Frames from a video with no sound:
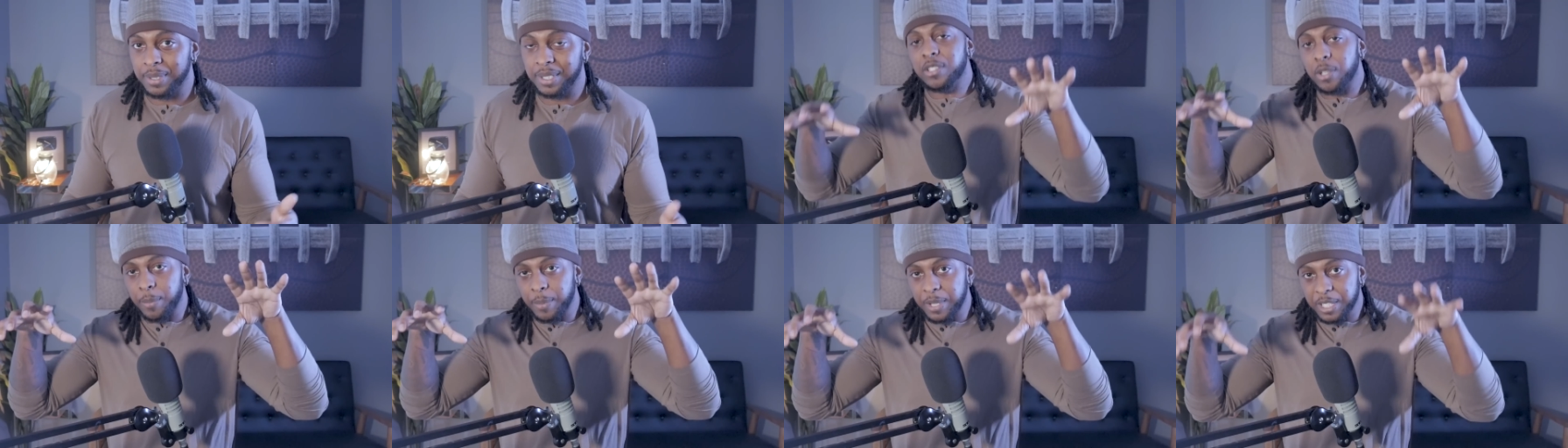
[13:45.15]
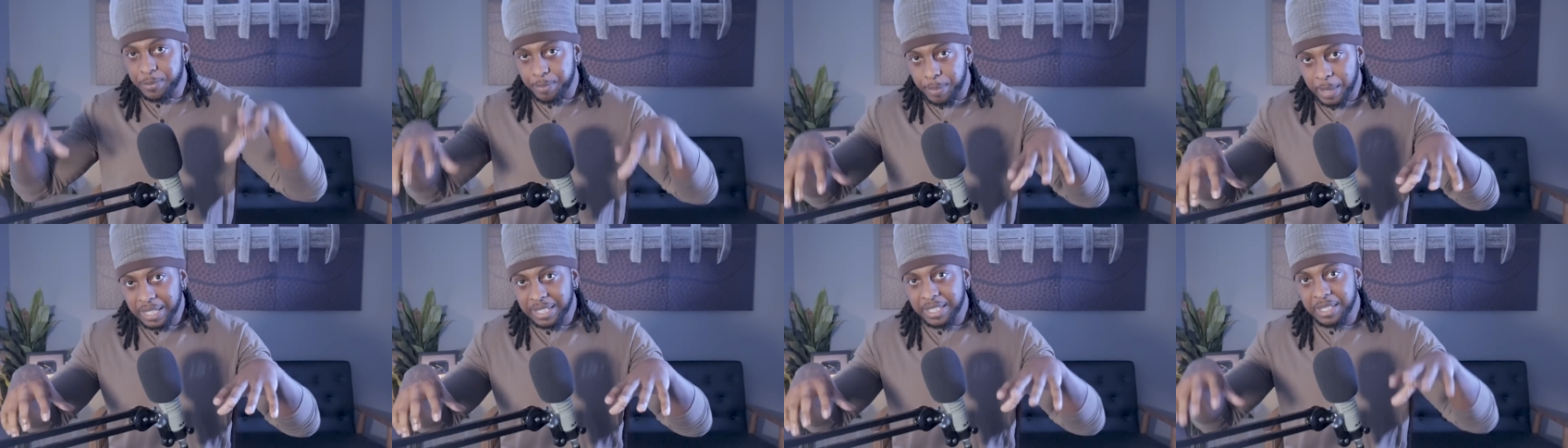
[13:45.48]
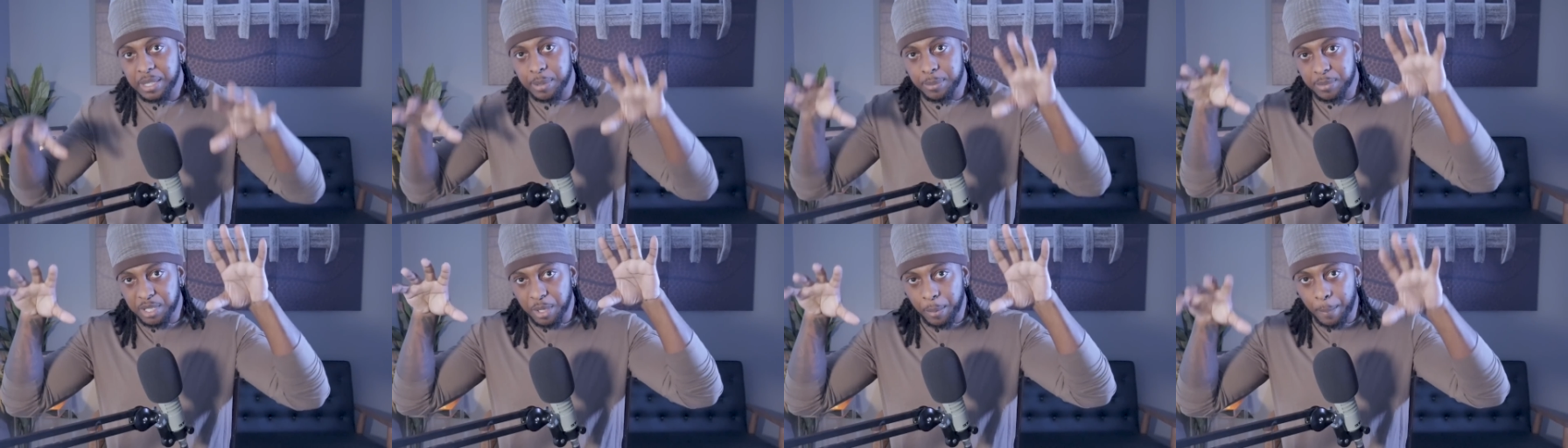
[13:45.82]
So I'm
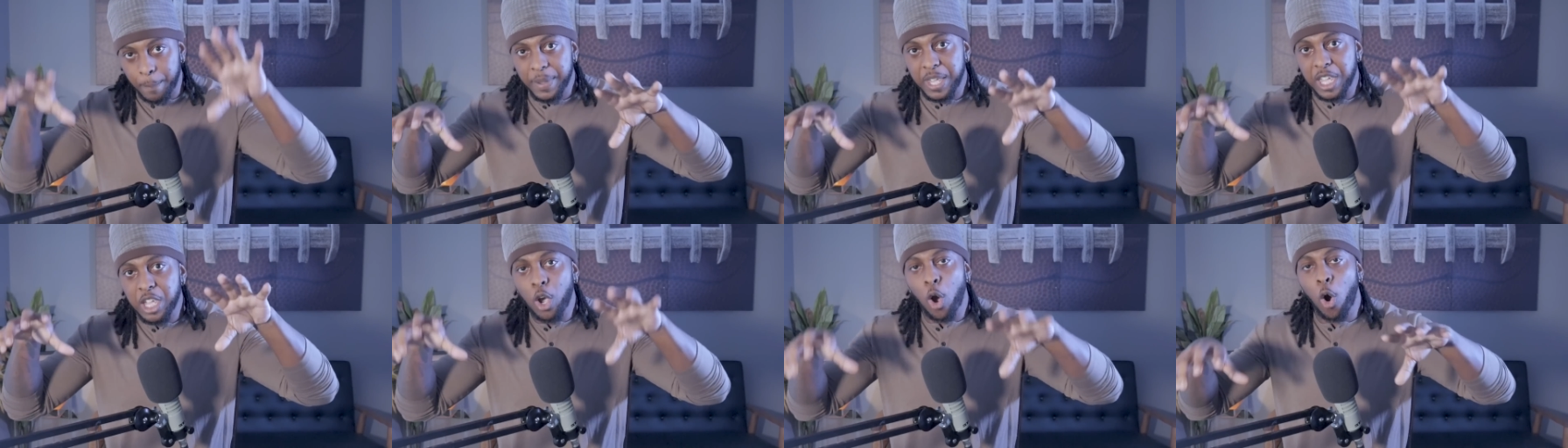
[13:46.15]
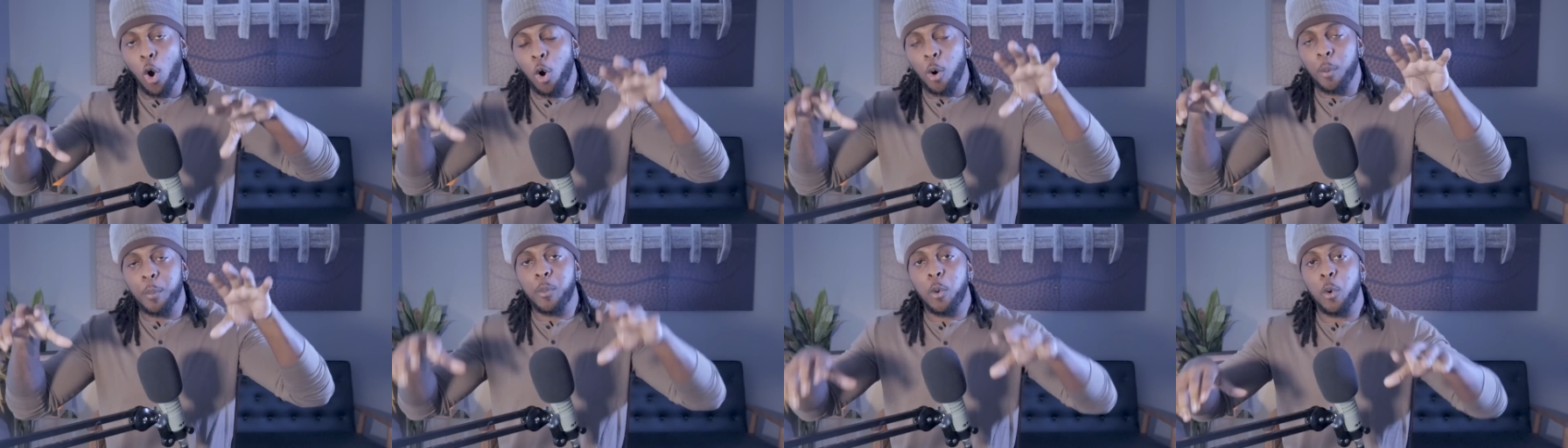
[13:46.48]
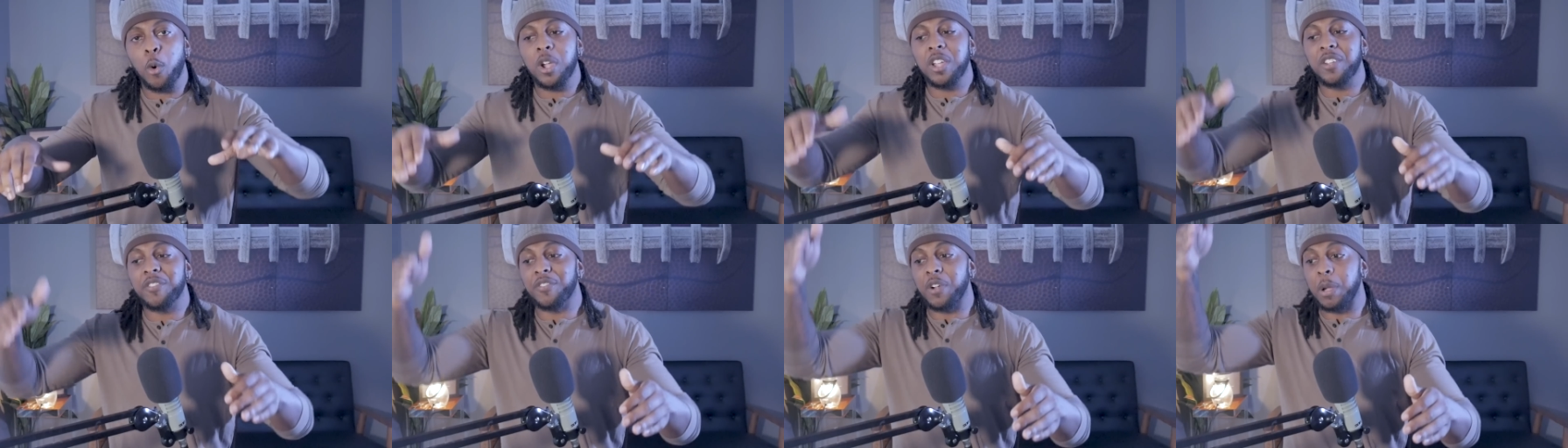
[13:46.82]
expecting them to be on
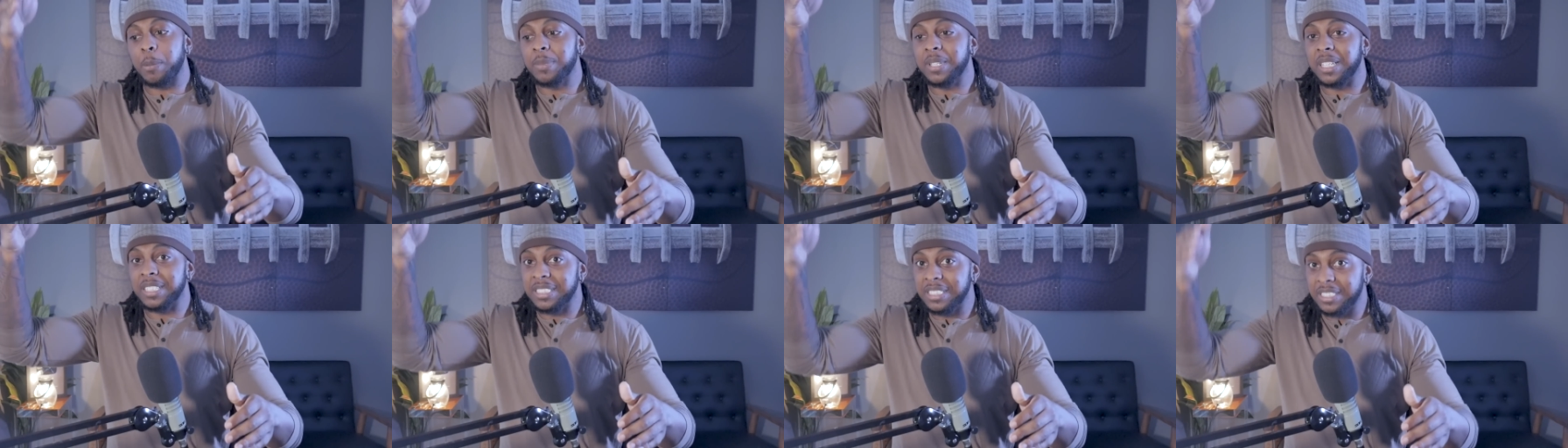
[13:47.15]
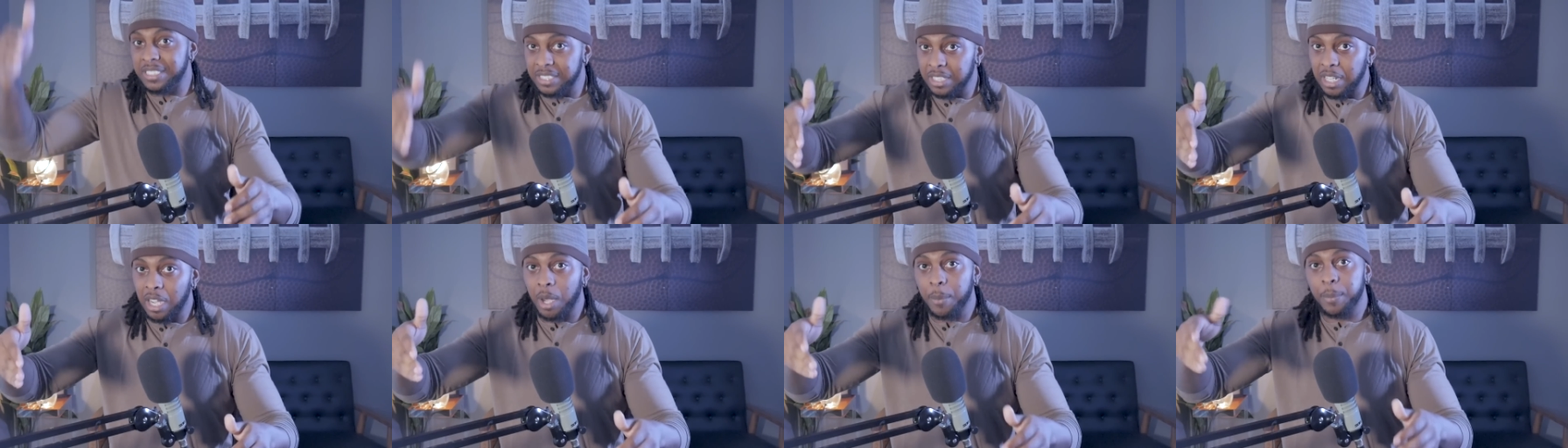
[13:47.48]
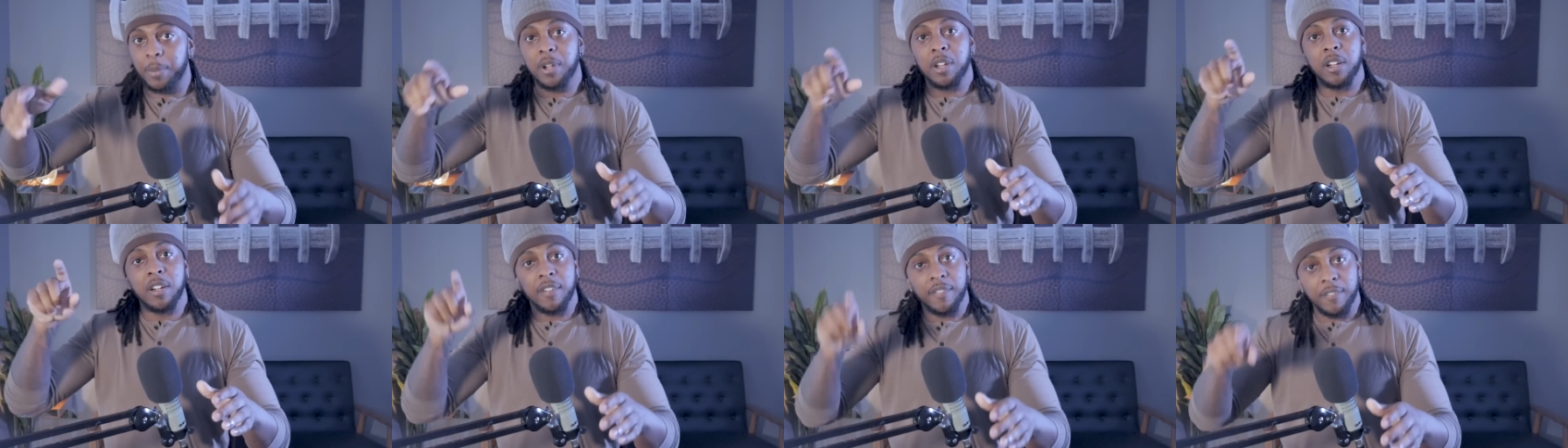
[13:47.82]
point from the
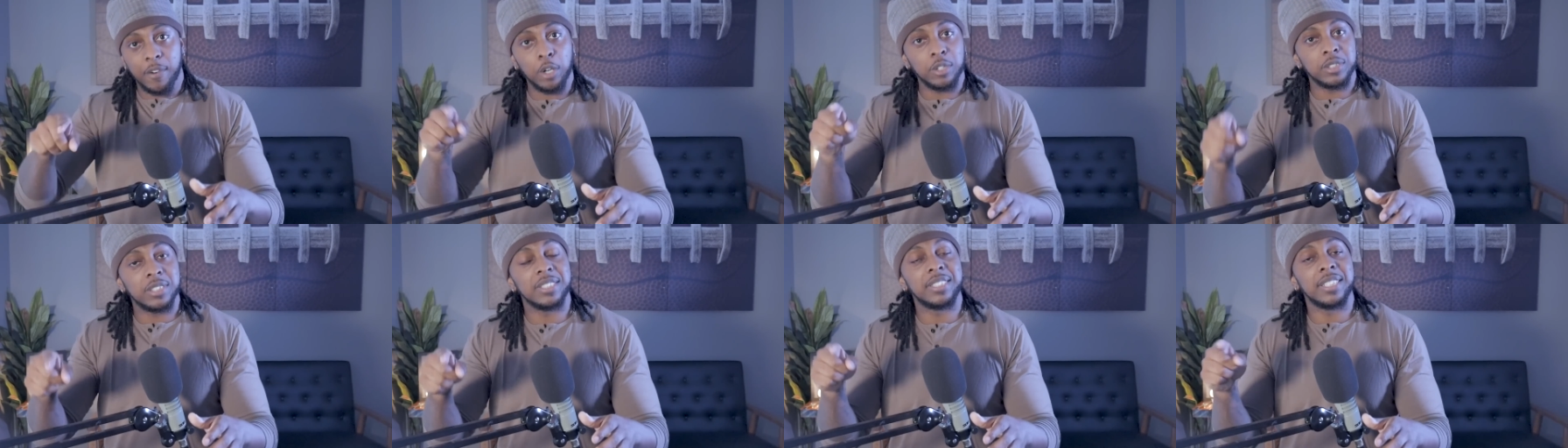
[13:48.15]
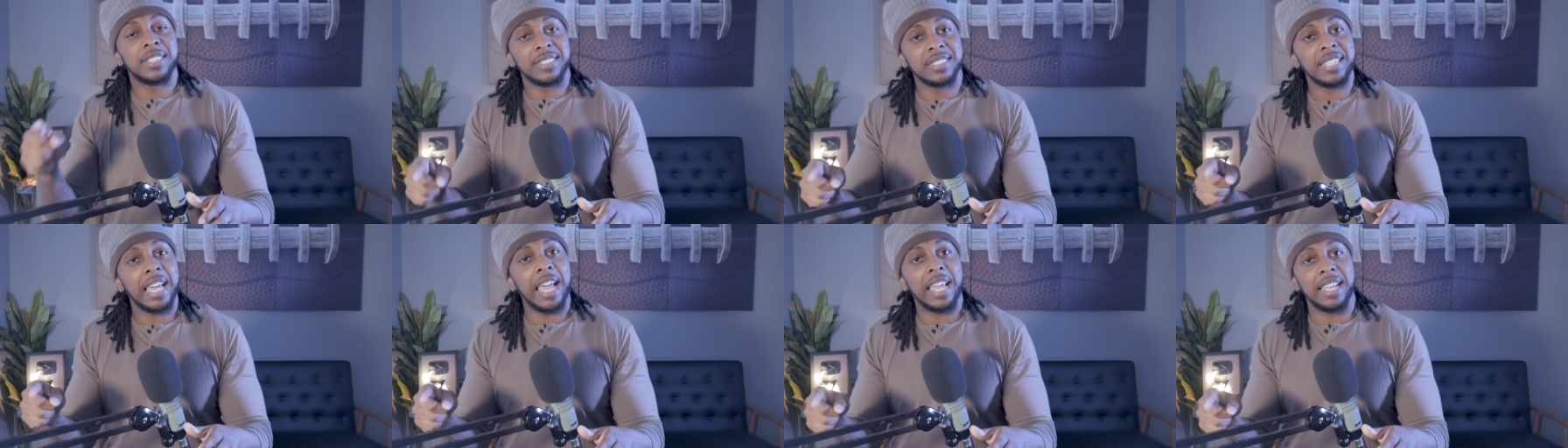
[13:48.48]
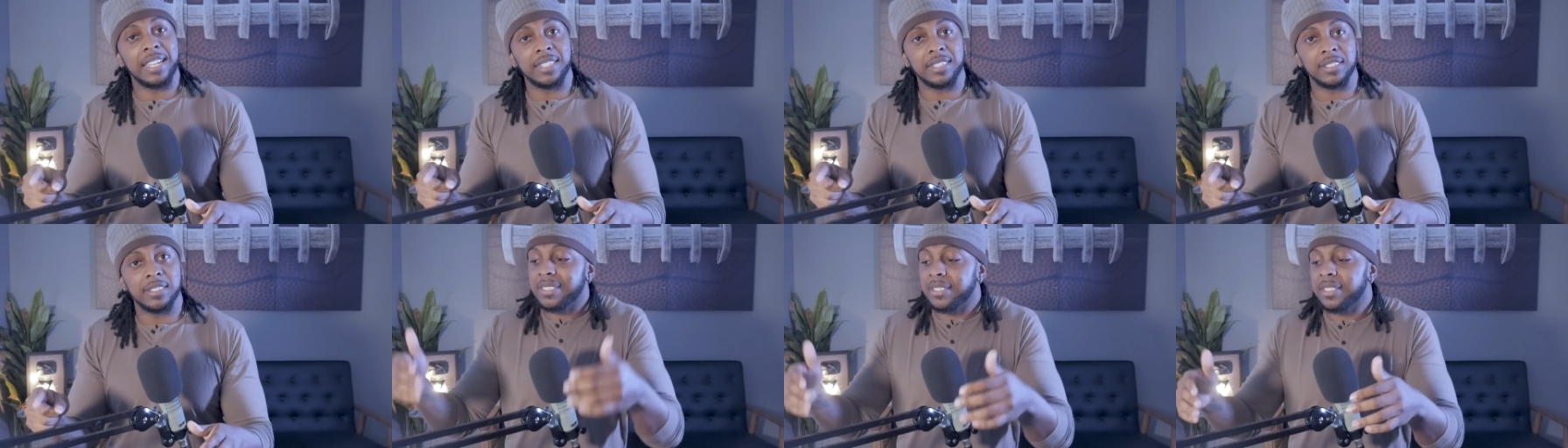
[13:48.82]
jump versus the
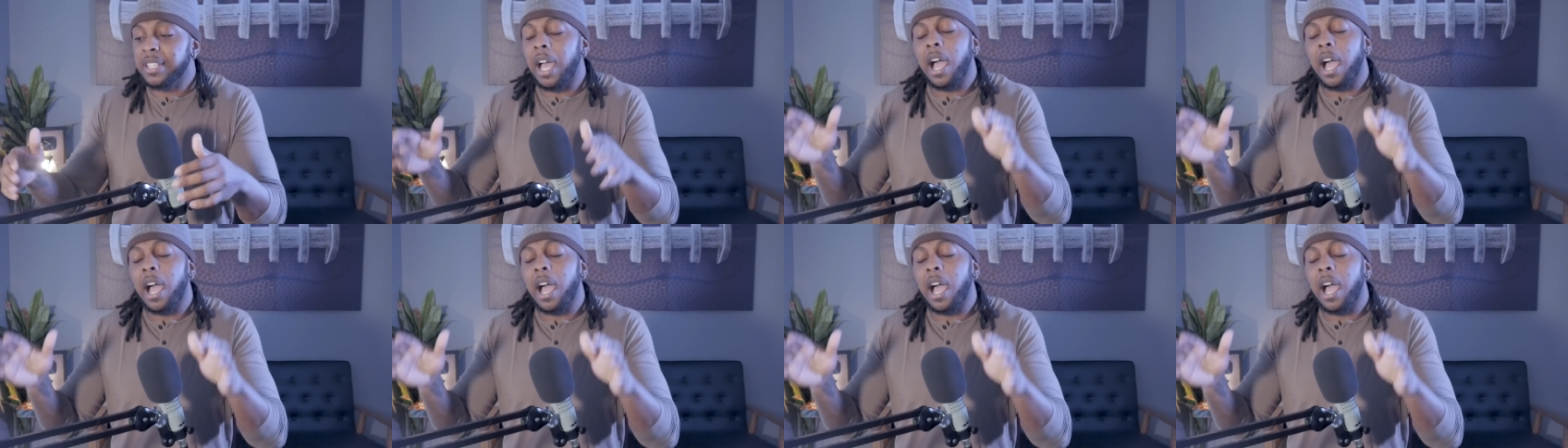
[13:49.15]
Titans.